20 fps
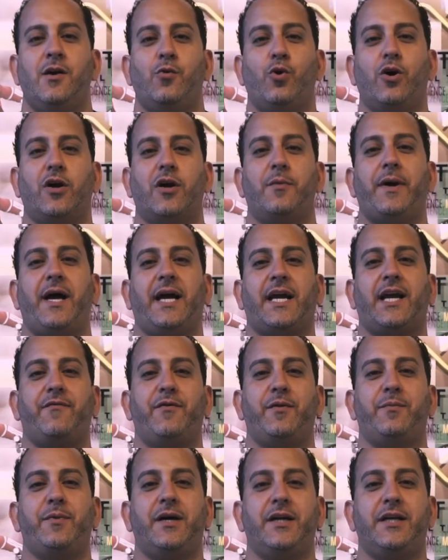Welcome back
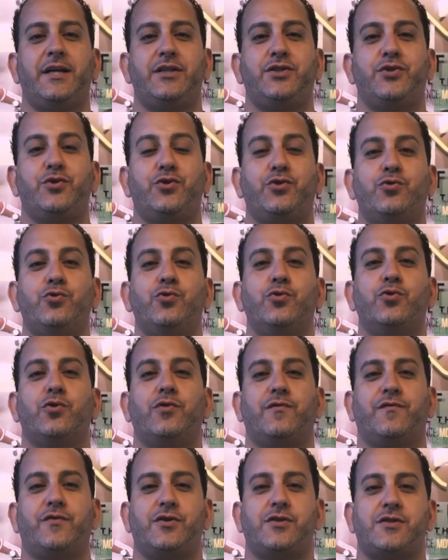everybody to
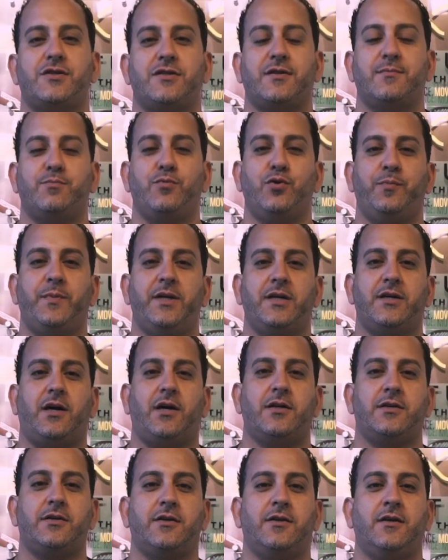Google versus the movement
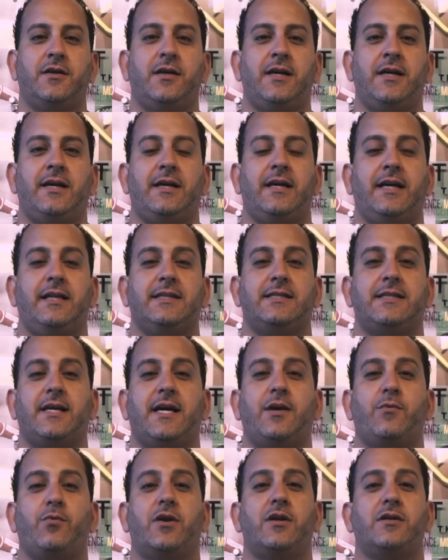doctor. And
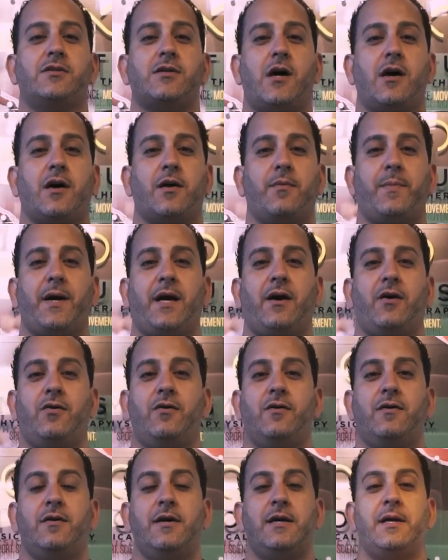today we're gonna to talk
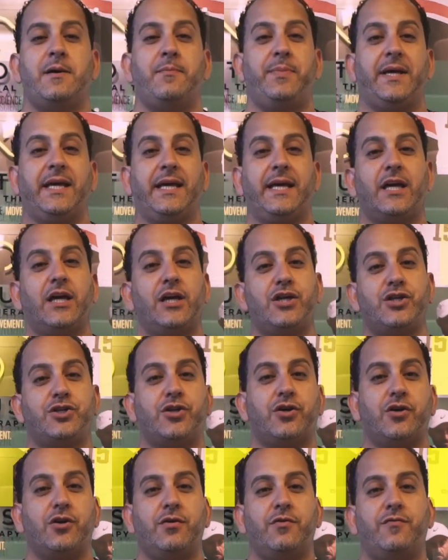about being
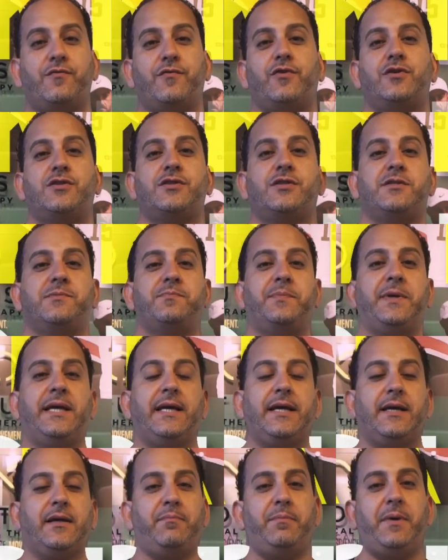injured versus
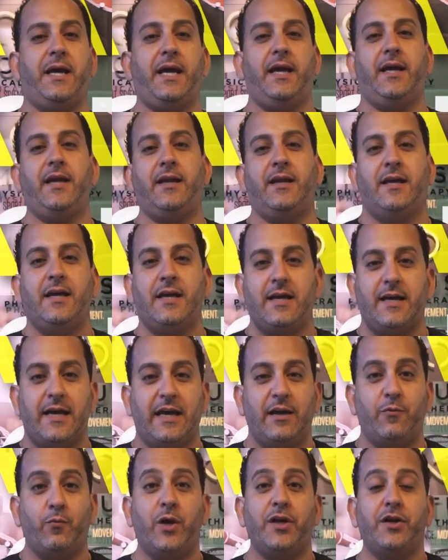being in pain
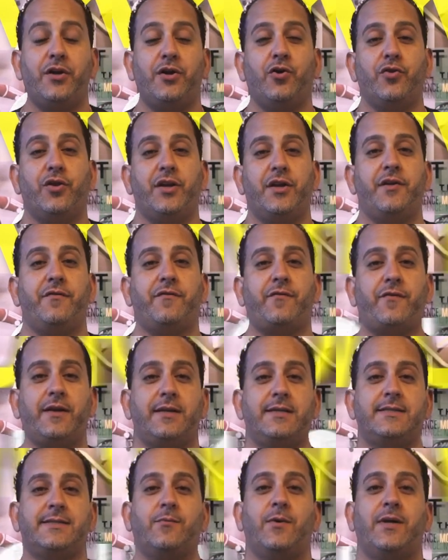and when to know the
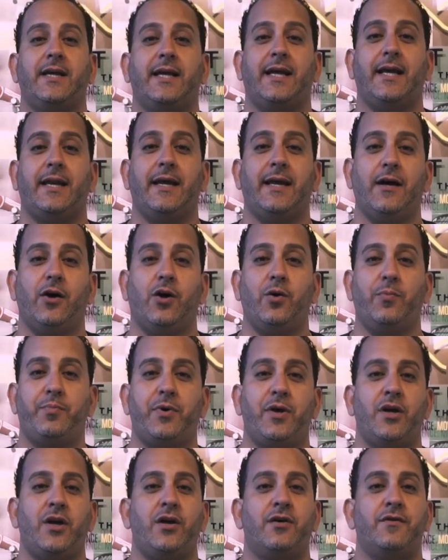difference to when to get help
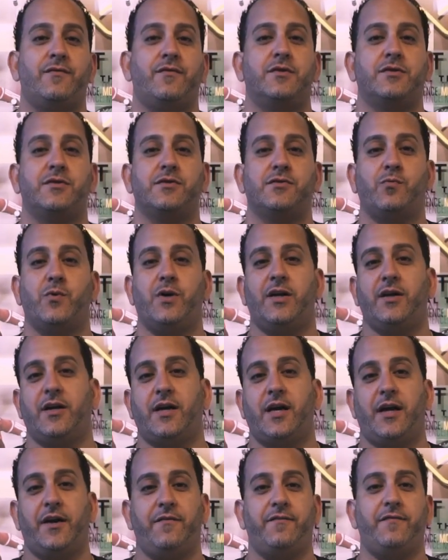versus when to
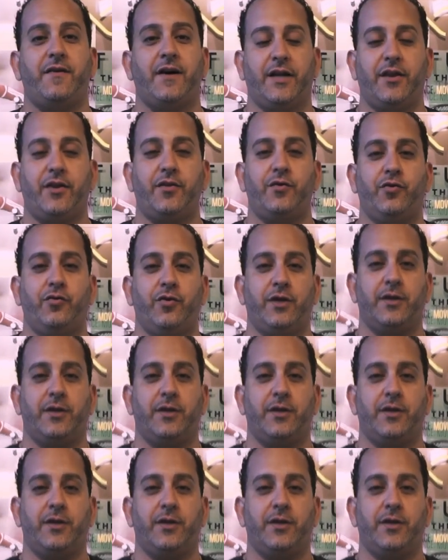kind of fight through